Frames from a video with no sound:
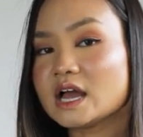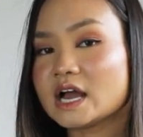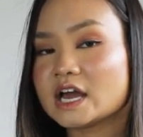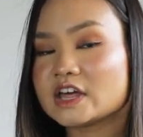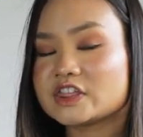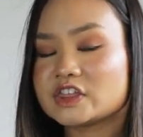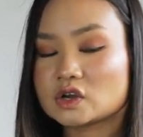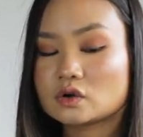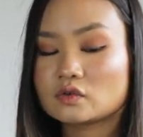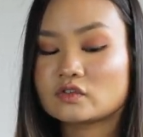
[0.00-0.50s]

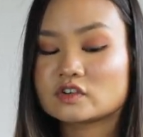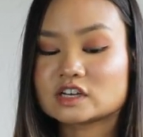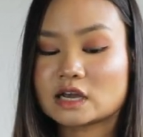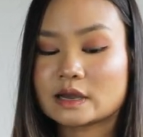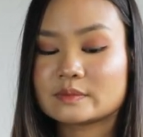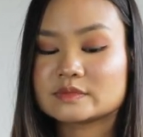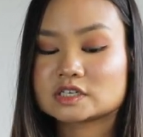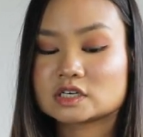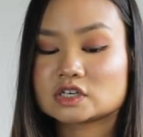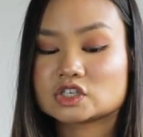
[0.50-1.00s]
I think over
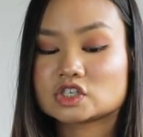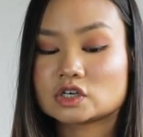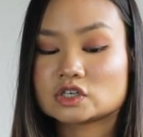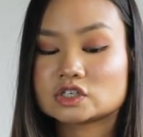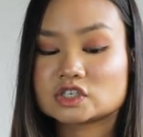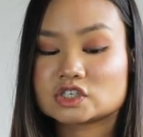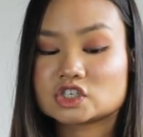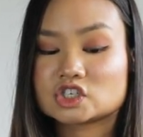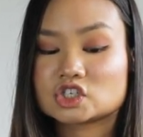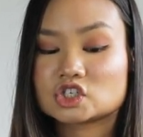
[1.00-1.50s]
time it's gonna start
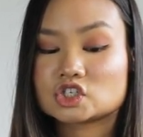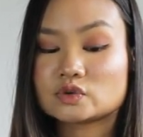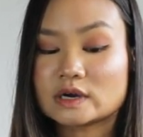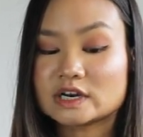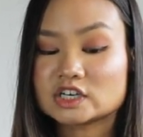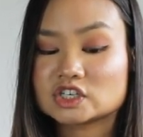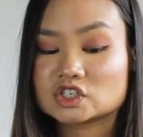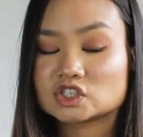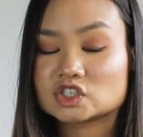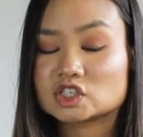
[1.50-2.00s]
to
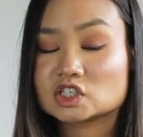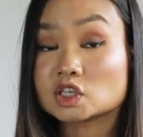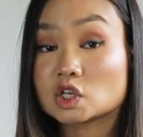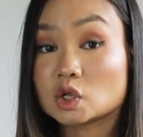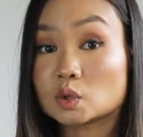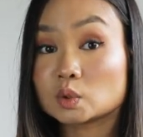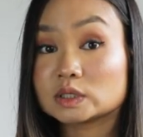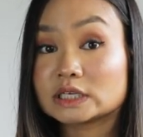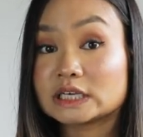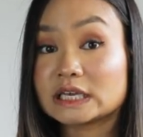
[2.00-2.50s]
stretch
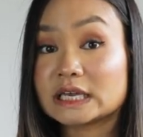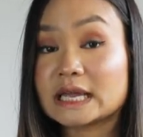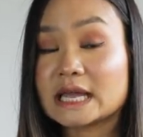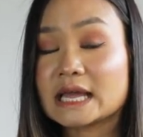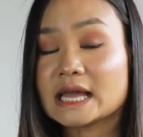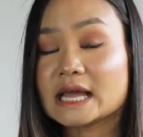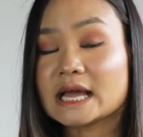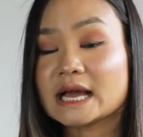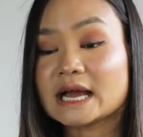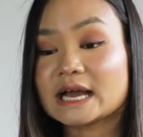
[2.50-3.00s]
slowly
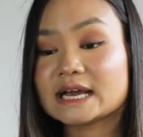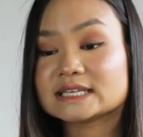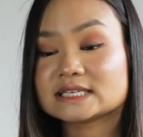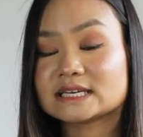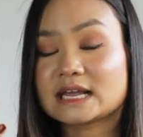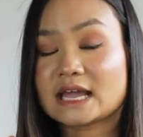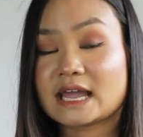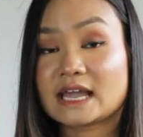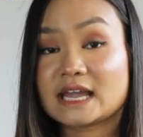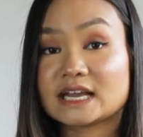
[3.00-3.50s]
as
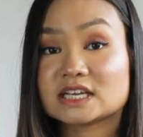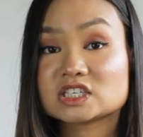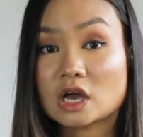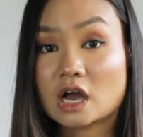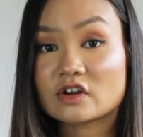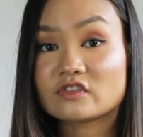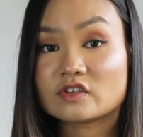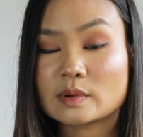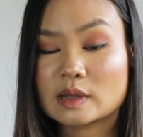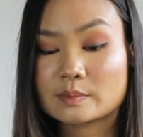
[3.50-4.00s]
it hangs
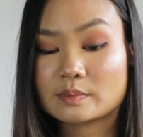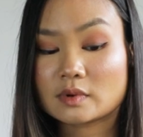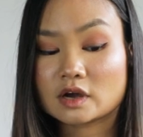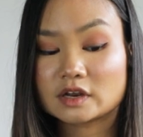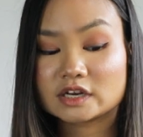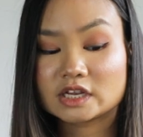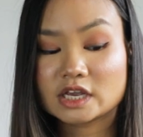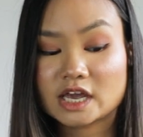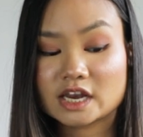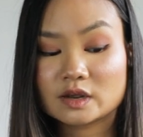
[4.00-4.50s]
off of my
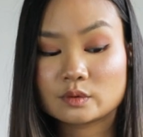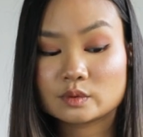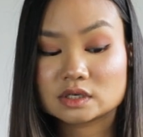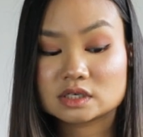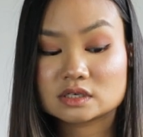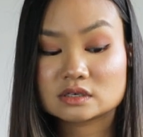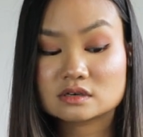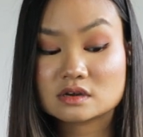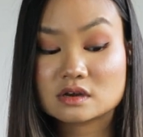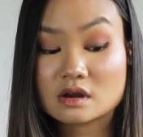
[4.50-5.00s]
body, and I
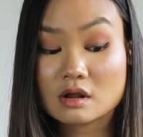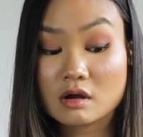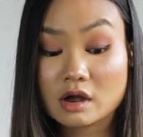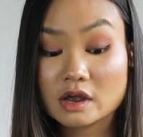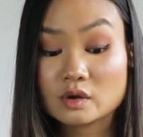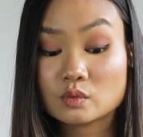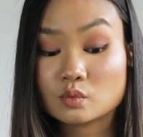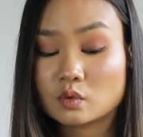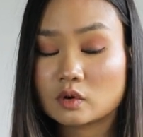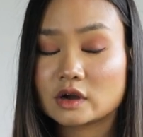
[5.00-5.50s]
would
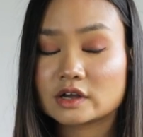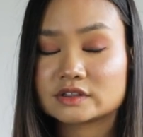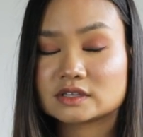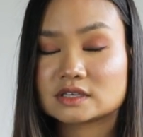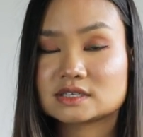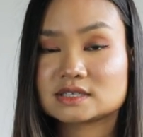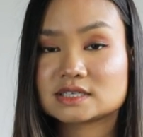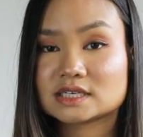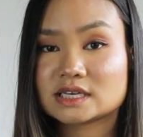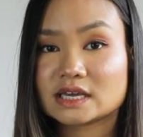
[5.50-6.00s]
not want
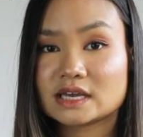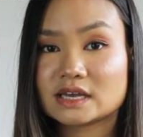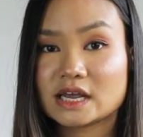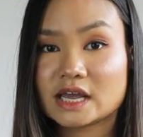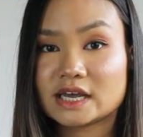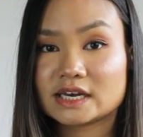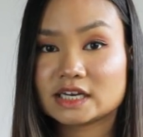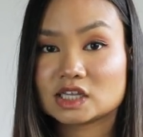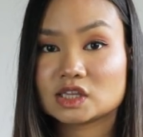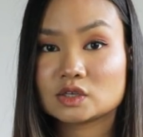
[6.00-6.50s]
this to get
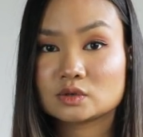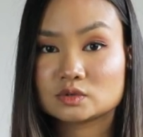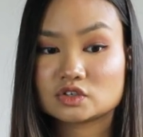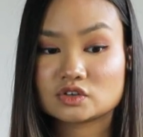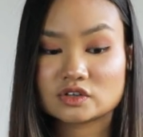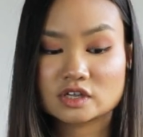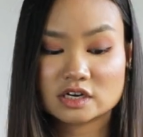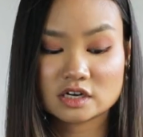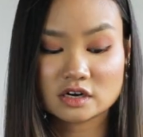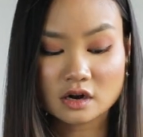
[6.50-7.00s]
any
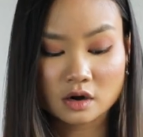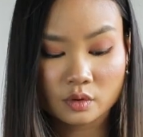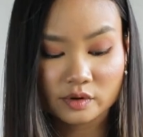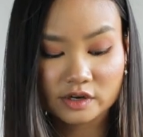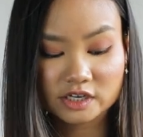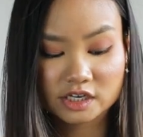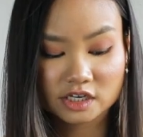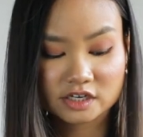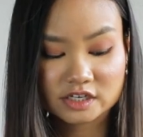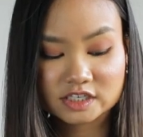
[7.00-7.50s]
looser than it
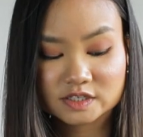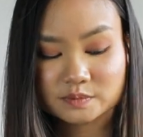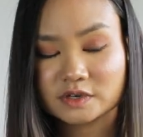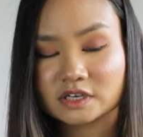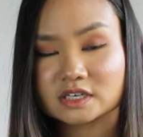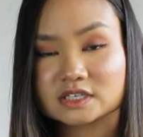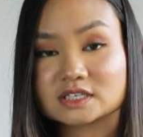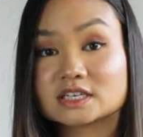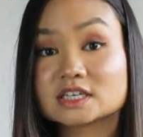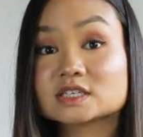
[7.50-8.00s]
already is,
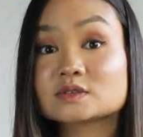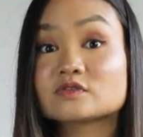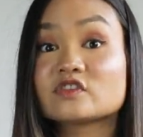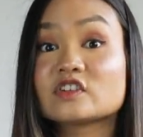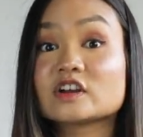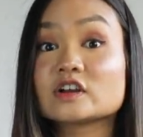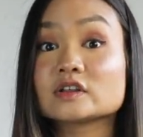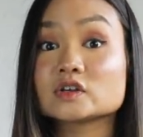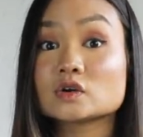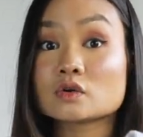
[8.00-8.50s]
because it is
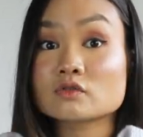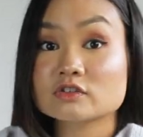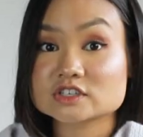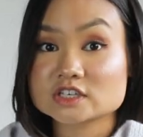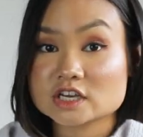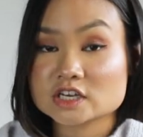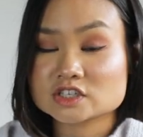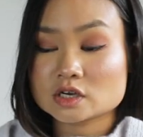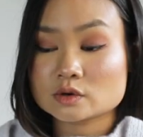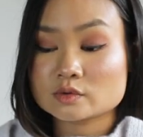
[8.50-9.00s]
fairly
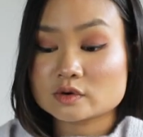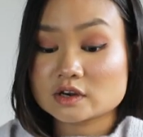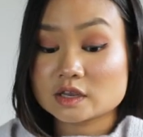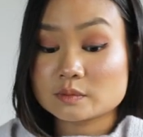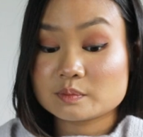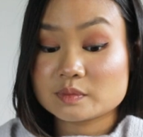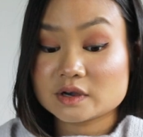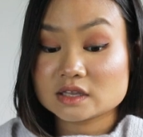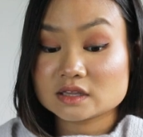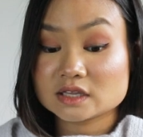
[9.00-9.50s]
oversized already,
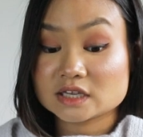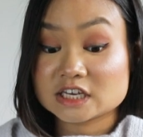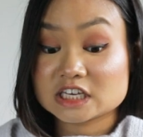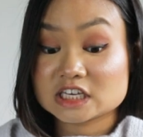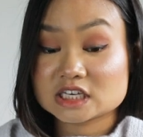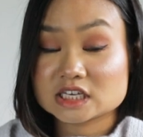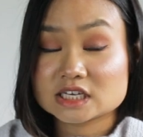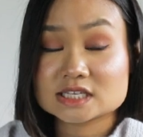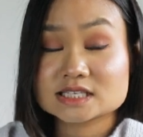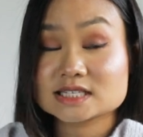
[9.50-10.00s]
but like,
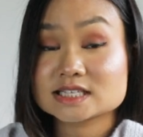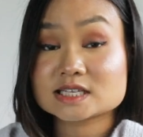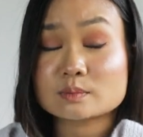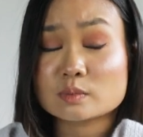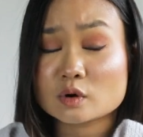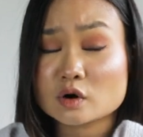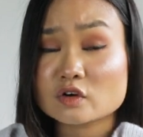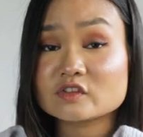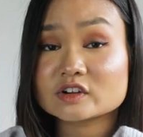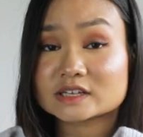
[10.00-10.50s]
it's the
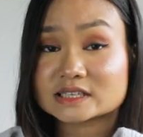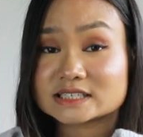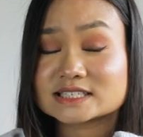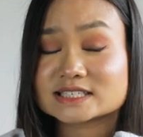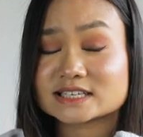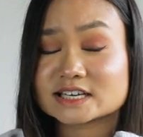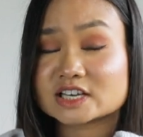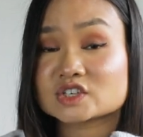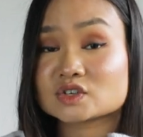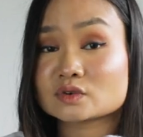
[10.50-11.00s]
perfectly
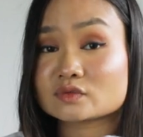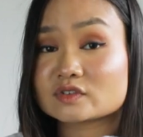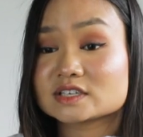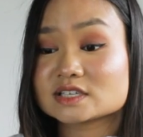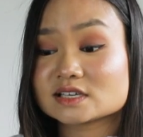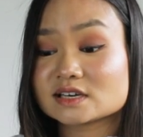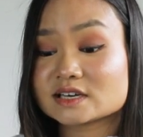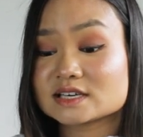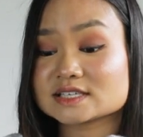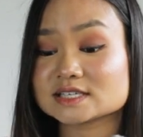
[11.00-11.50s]
sized
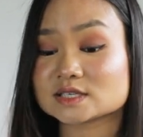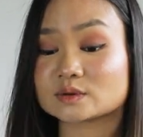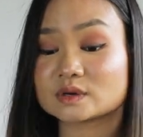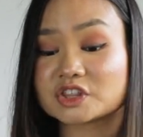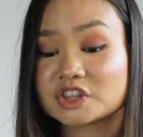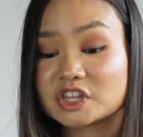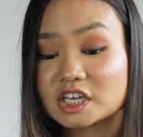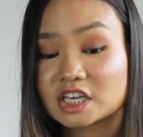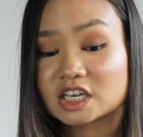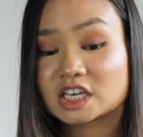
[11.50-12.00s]
oversized. So I
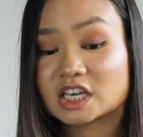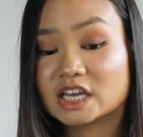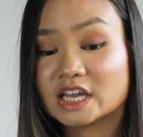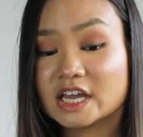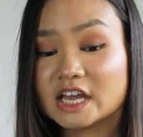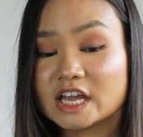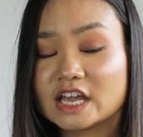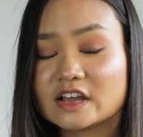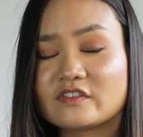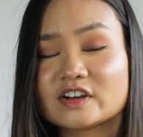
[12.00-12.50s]
think
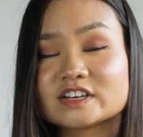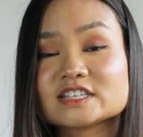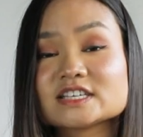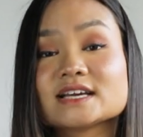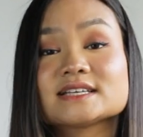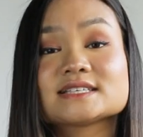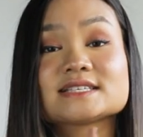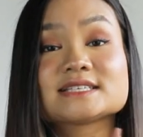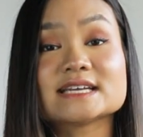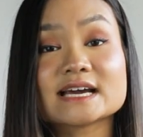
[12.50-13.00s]
if I
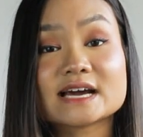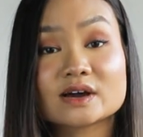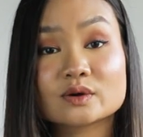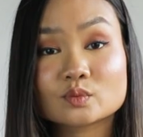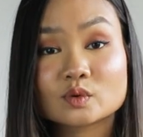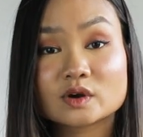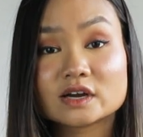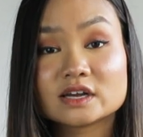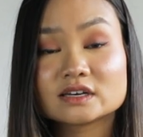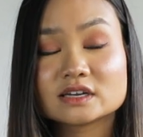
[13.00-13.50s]
size
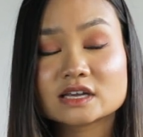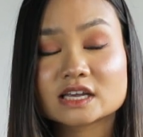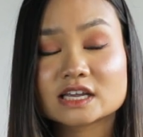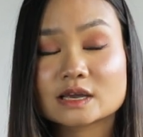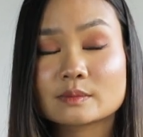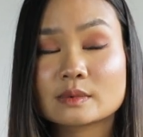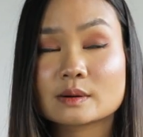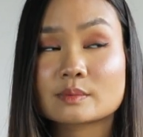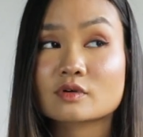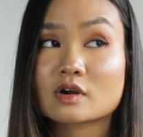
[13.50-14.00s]
down one and
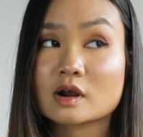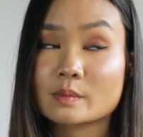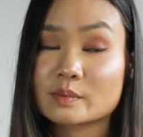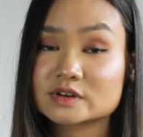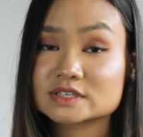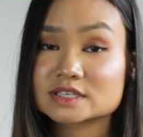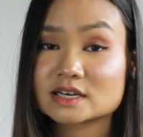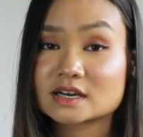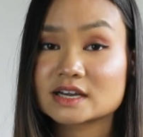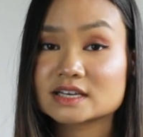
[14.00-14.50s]
get my
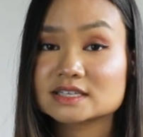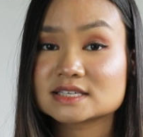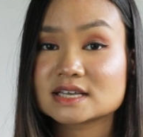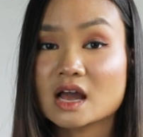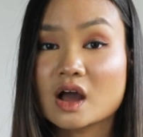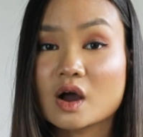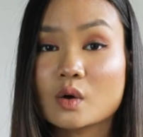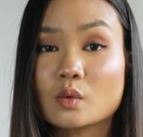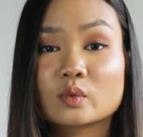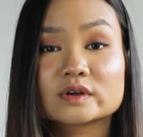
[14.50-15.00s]
proper size,
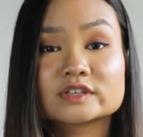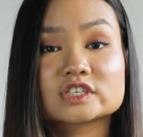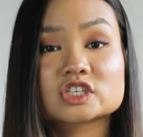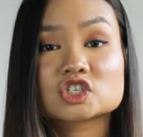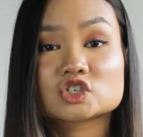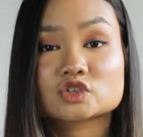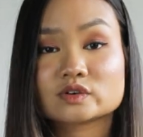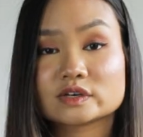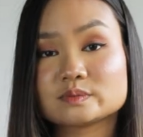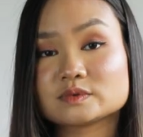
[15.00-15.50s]
once
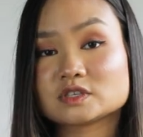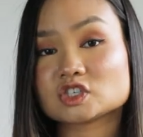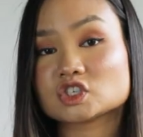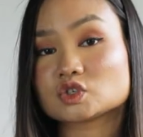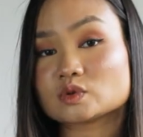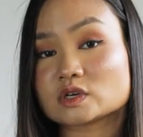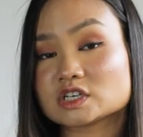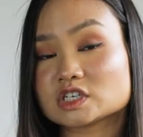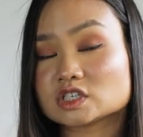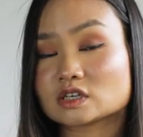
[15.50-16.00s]
it drapes and
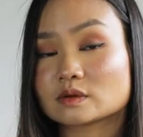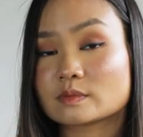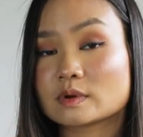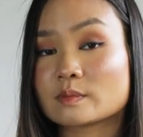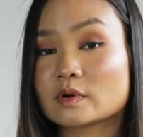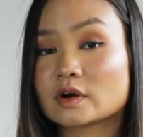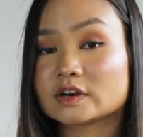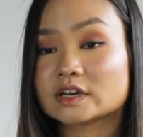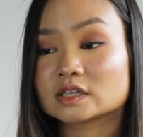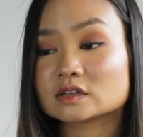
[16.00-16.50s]
stretches on my
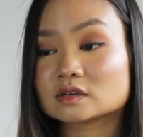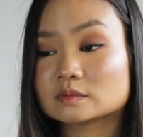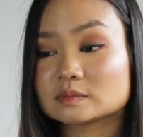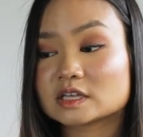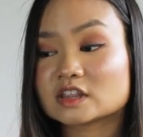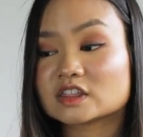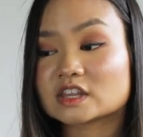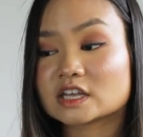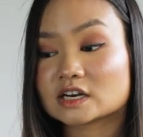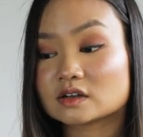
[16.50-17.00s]
body a little
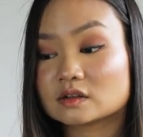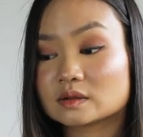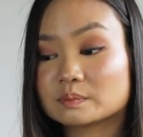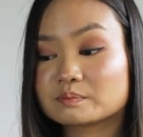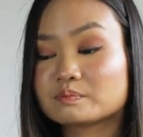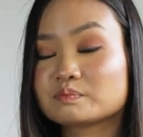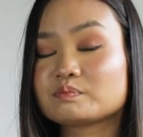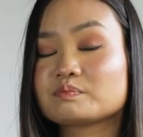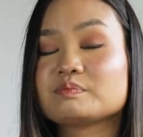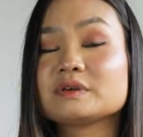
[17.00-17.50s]
bit, then
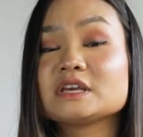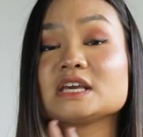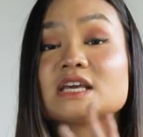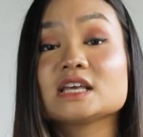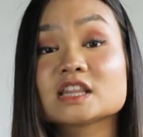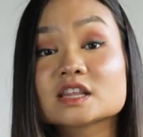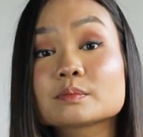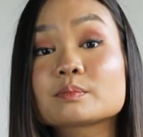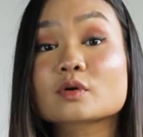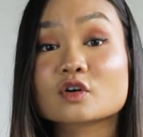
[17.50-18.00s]
I'll
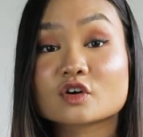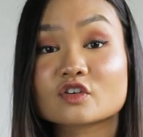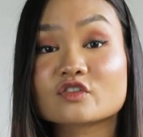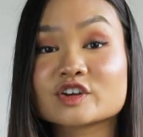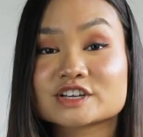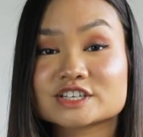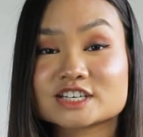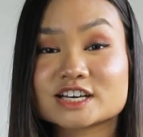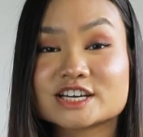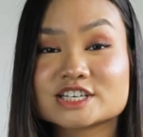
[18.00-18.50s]
be the
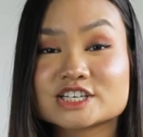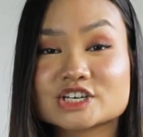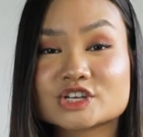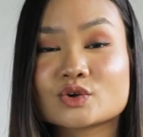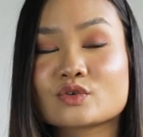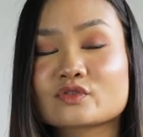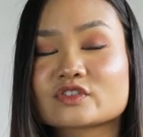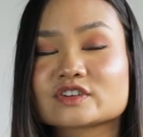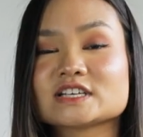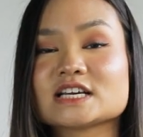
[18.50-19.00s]
perfect ideal
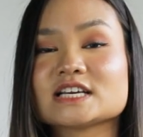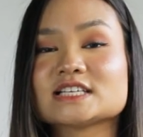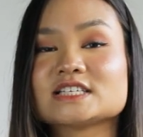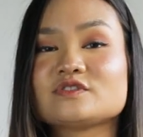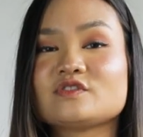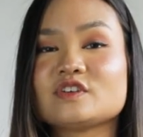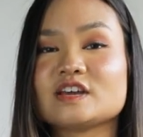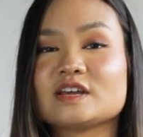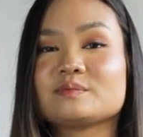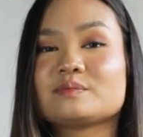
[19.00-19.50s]

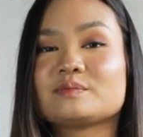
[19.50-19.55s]
oversized fit.